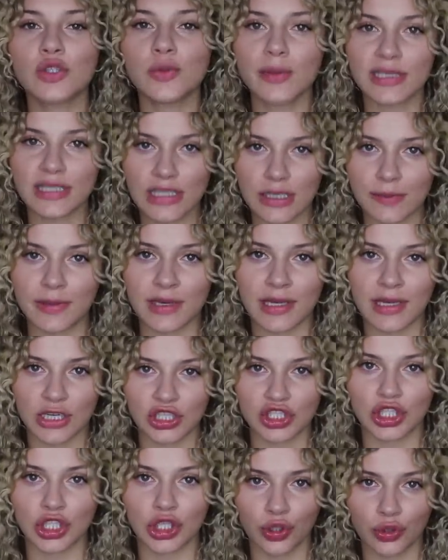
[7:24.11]
to be deep
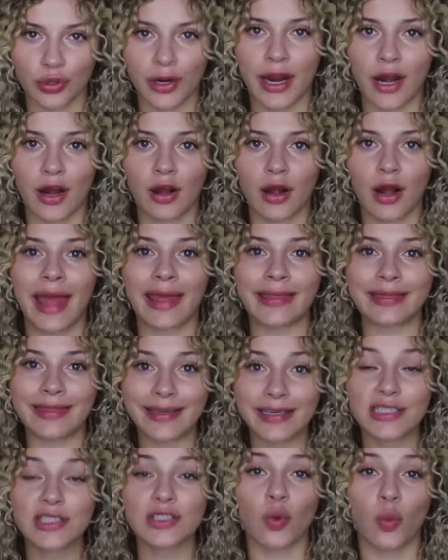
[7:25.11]
conditioning your hair at
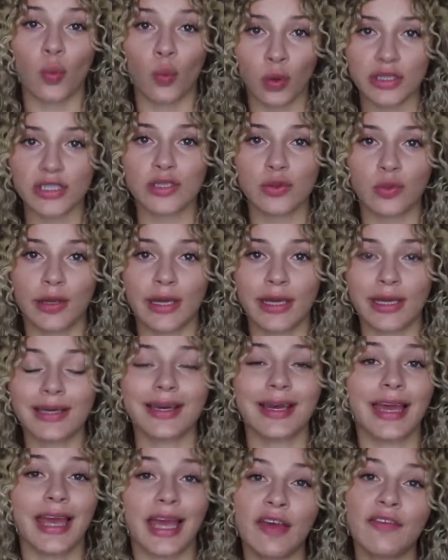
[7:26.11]
least once a week
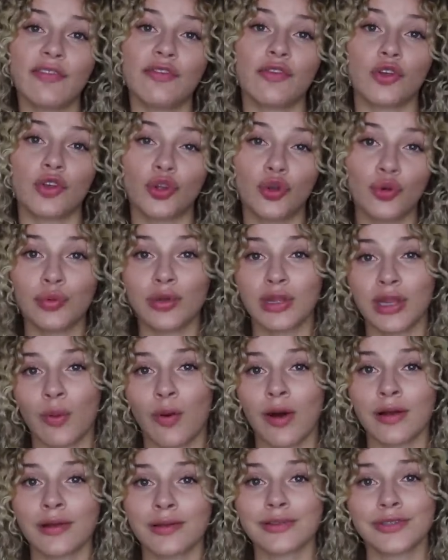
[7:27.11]
if you really
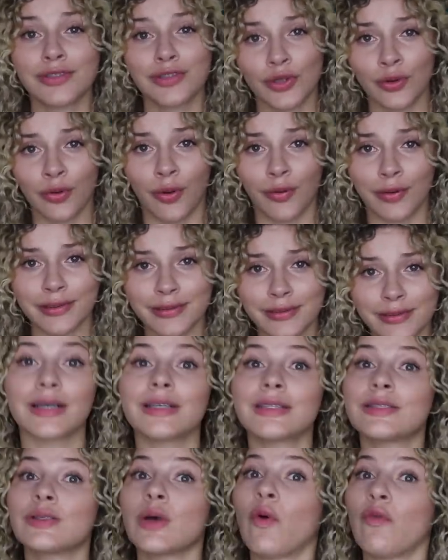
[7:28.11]
want to grow it.
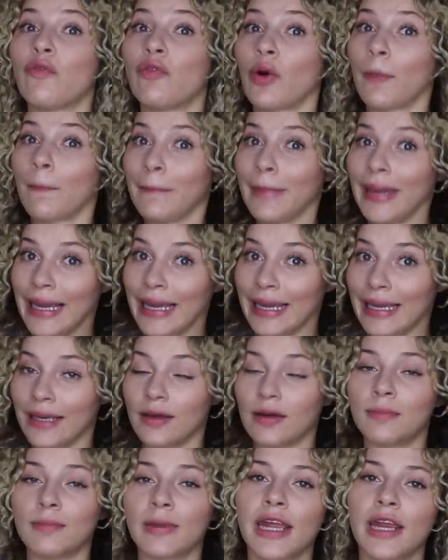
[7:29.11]
So for
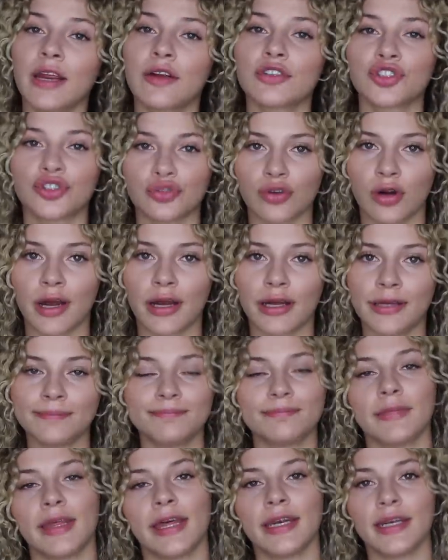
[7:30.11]
me, my hair is
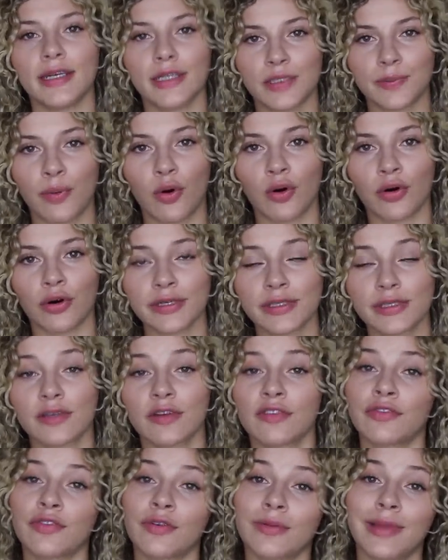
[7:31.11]
dry and it is porous
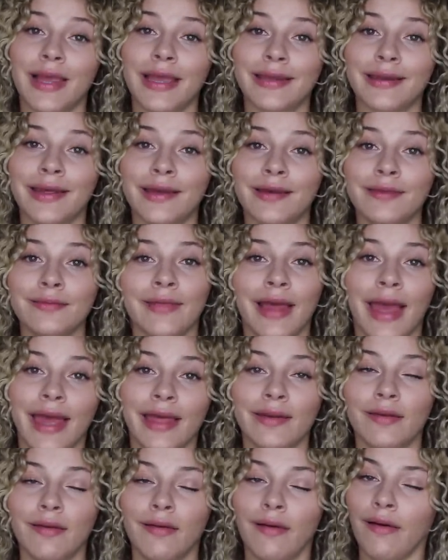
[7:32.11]
from lightning
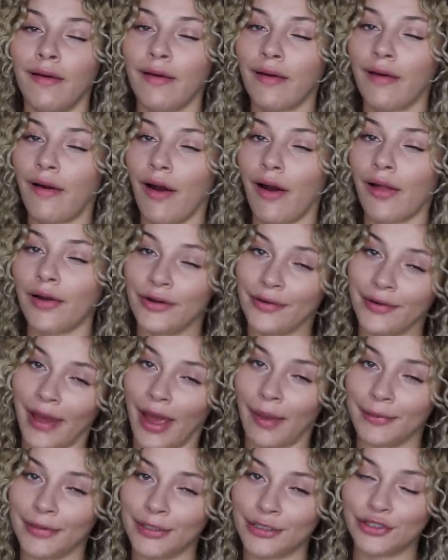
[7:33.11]
and color
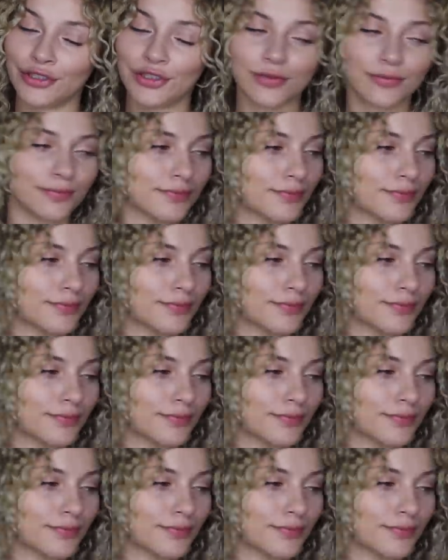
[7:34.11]
damage.